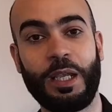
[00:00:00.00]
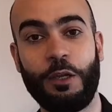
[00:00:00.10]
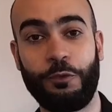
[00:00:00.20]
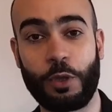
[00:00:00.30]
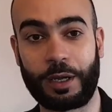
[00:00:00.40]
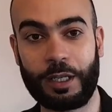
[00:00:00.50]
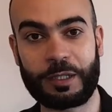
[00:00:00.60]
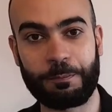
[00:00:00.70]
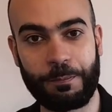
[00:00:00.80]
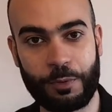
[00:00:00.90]
If you are not
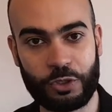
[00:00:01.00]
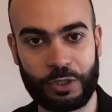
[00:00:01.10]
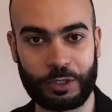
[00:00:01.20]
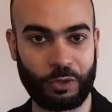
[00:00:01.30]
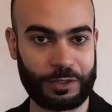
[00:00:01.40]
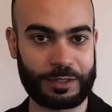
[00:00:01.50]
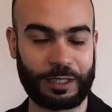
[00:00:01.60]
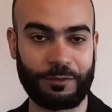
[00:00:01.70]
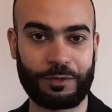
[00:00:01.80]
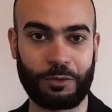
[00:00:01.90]
pushing
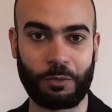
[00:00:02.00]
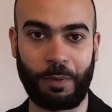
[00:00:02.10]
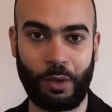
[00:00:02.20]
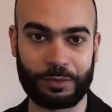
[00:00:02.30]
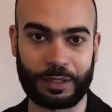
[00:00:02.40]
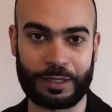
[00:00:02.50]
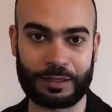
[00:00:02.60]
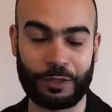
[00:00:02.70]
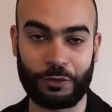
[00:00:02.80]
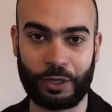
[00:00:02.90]
yourself to your boundaries,
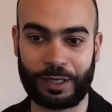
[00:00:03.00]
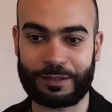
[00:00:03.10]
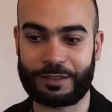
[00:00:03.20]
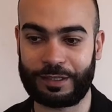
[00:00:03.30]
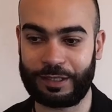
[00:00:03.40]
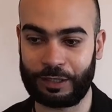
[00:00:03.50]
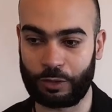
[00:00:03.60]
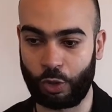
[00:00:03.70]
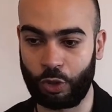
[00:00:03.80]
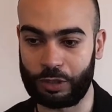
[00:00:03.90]
if you are not setting
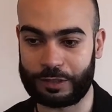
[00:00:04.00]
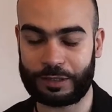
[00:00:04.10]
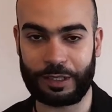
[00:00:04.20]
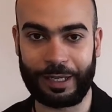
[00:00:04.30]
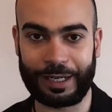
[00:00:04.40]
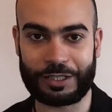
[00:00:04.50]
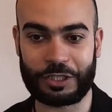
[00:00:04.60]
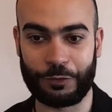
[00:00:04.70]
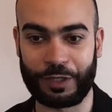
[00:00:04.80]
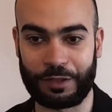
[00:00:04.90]
goals and
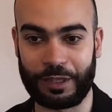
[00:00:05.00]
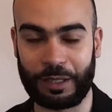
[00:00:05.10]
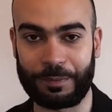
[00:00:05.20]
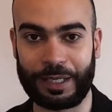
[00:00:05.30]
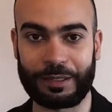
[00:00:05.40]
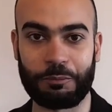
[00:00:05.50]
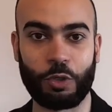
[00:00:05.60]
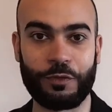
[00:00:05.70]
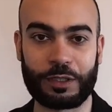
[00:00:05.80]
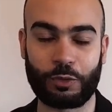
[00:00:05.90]
achieving them and
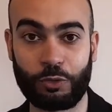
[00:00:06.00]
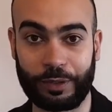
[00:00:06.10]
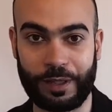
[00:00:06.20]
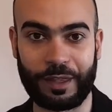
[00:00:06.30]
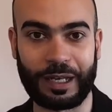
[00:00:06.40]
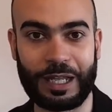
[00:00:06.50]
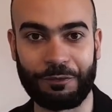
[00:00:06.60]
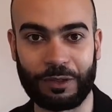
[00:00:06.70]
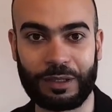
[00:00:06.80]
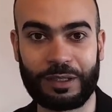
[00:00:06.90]
moving to another
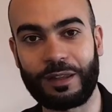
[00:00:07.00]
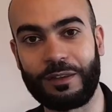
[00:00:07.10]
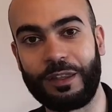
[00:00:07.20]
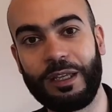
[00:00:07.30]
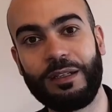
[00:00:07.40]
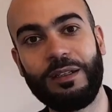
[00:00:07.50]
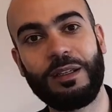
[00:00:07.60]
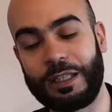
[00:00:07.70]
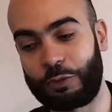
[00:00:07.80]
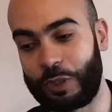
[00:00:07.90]
level, then
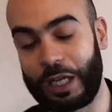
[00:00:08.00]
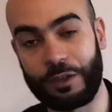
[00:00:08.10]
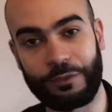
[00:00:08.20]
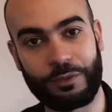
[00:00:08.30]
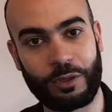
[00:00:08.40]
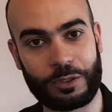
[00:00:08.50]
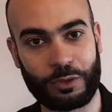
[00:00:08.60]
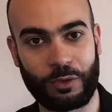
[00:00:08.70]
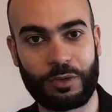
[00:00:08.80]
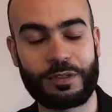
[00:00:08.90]
it will have
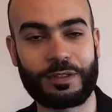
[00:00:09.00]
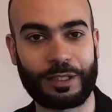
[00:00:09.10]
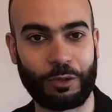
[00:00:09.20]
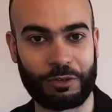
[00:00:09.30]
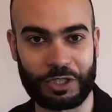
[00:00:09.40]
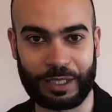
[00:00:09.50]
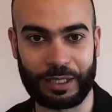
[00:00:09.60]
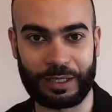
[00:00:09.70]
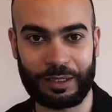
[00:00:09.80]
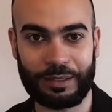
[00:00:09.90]
also
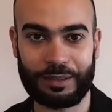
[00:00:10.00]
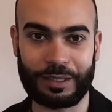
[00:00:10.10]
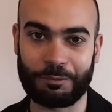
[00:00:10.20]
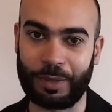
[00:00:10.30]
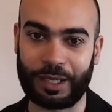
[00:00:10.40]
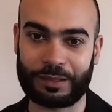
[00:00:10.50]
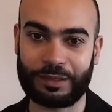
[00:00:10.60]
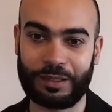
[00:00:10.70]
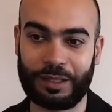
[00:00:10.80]
psychological impact.